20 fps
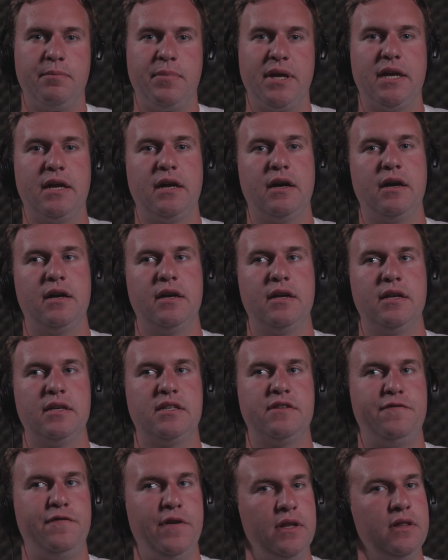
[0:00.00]

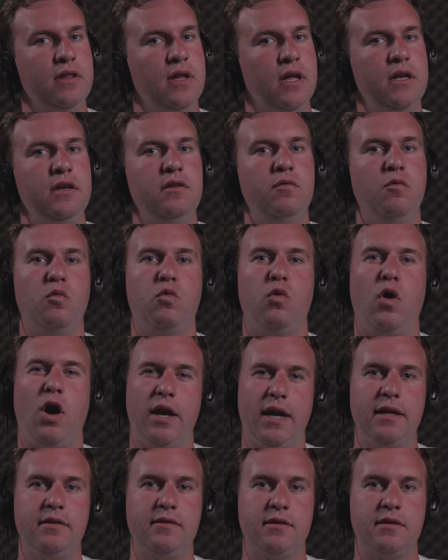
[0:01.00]
Because Finland
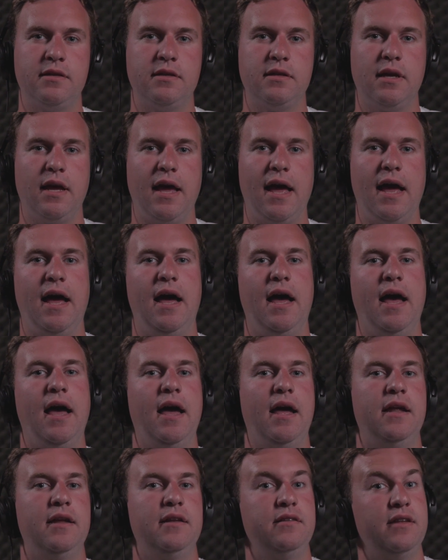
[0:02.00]
won it,
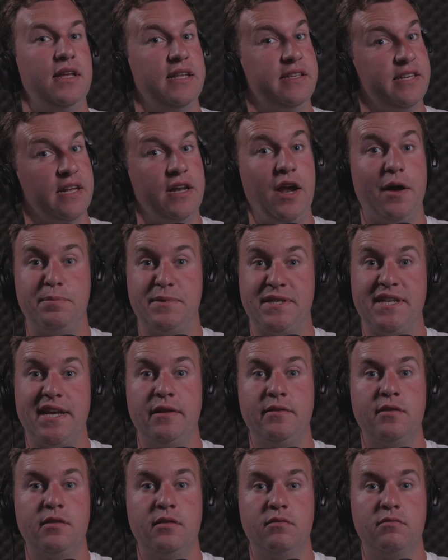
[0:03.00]
and it's an
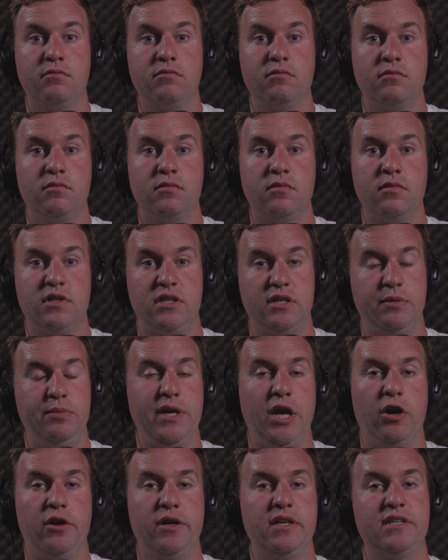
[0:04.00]
upset. To
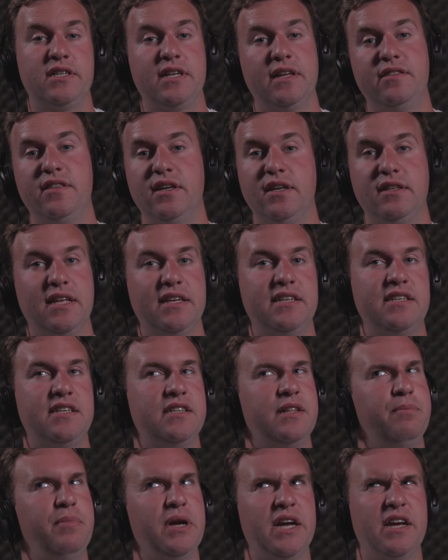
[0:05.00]
be honest, I think this
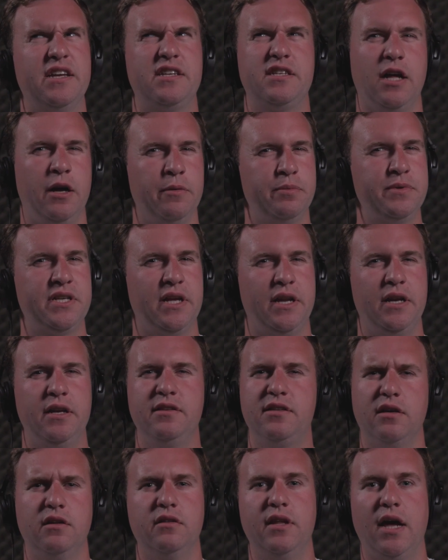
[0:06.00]
is the biggest upset
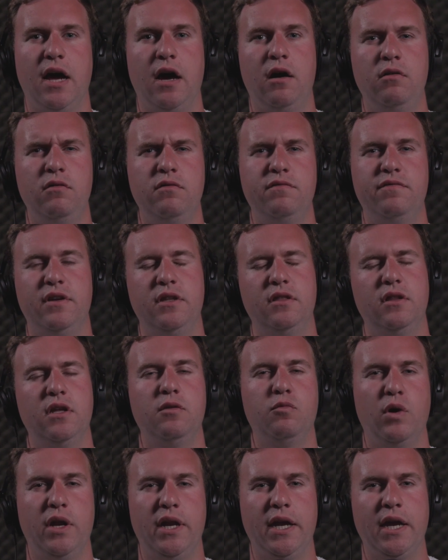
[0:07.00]
until now,
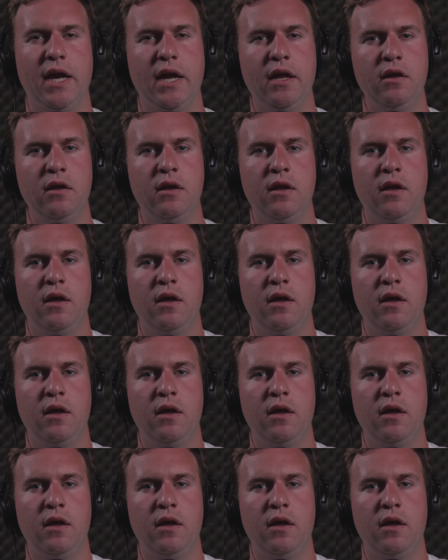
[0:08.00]
Finland winning it,